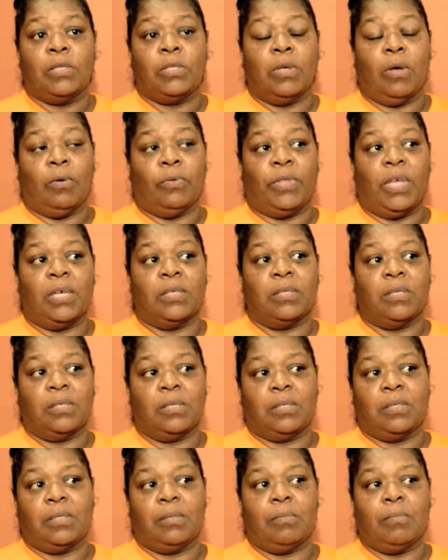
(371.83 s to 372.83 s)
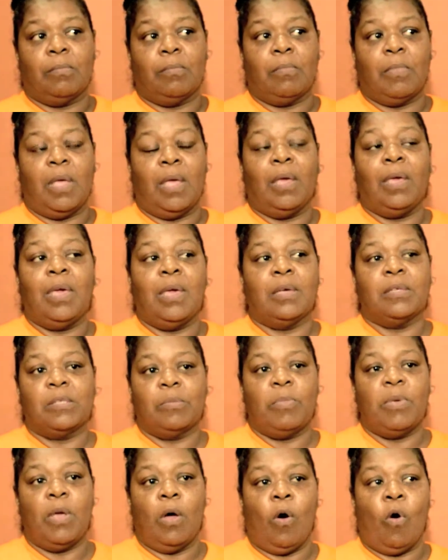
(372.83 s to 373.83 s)
So that's, it
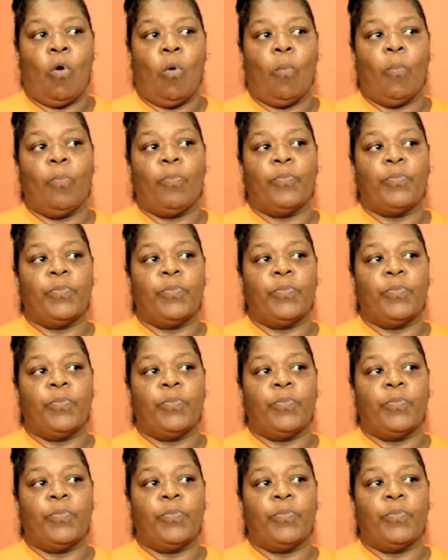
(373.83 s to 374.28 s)
gives me hope.